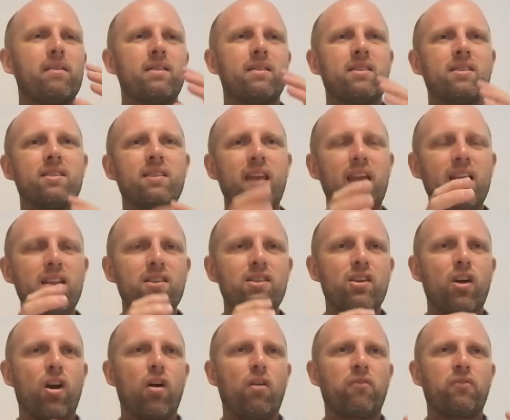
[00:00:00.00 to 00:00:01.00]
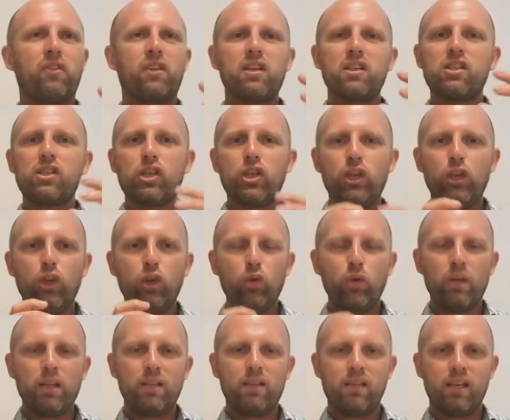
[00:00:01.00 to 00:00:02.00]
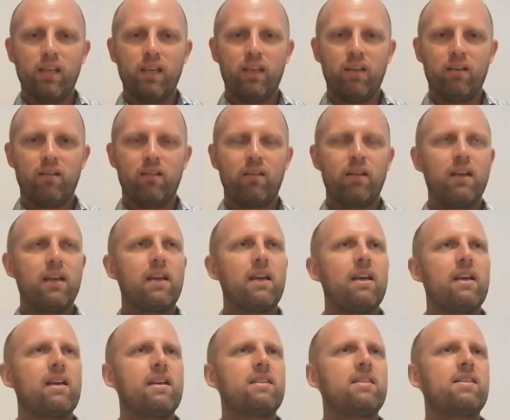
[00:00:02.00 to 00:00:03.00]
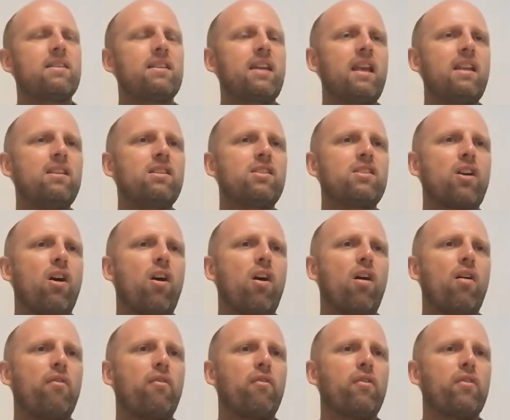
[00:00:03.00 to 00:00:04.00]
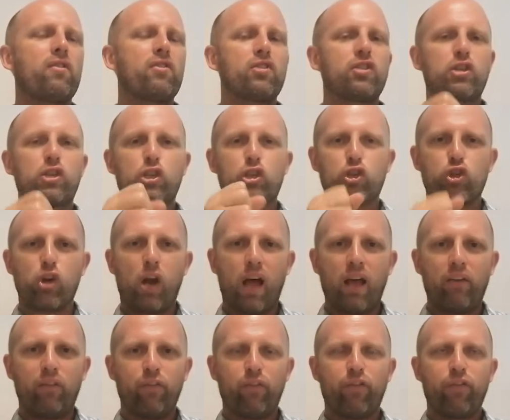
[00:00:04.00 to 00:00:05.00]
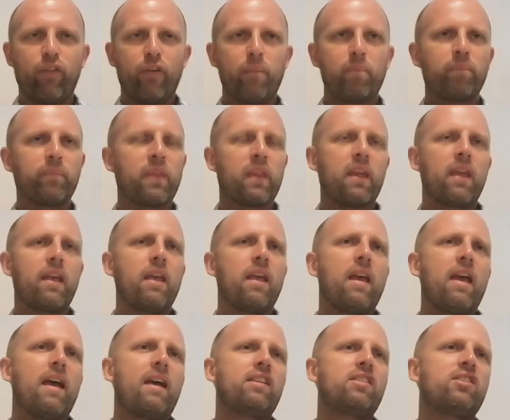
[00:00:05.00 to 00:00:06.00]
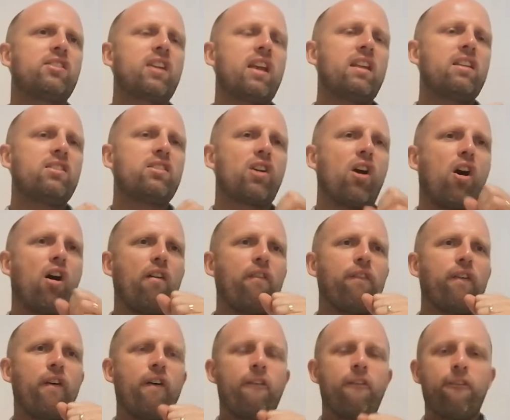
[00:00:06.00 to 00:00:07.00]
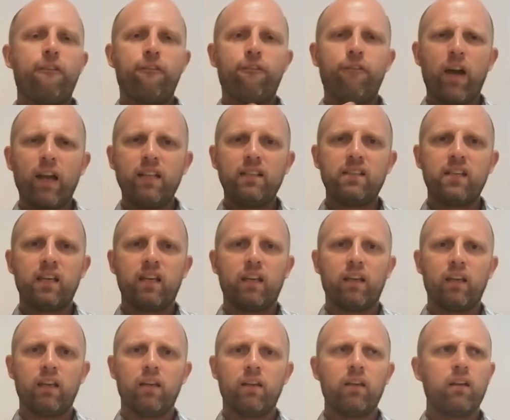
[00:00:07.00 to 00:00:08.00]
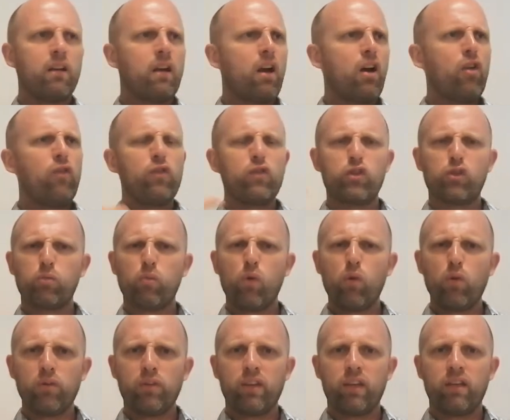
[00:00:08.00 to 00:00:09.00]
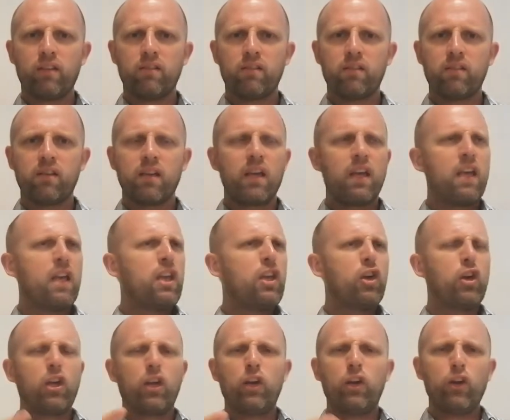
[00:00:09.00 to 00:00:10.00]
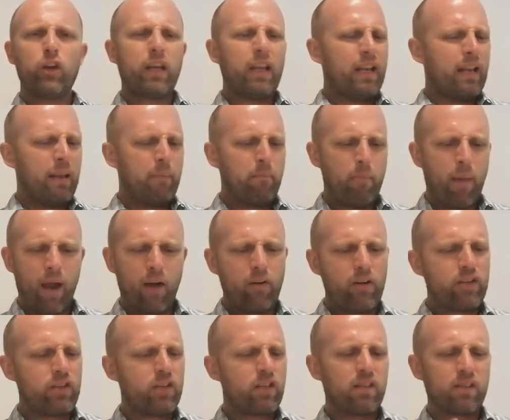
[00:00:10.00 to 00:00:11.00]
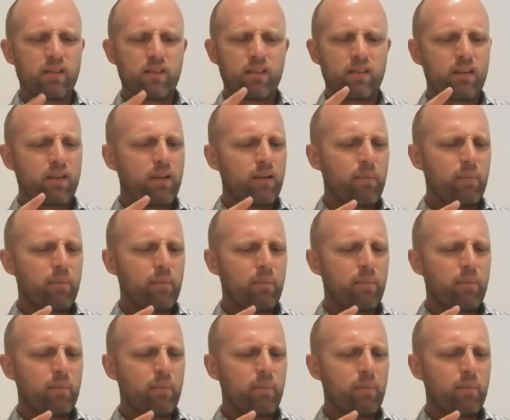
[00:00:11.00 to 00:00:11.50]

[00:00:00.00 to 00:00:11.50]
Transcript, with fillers: sense of disunity a sense of strife, a sense of fighting over small things. You can look in marriages,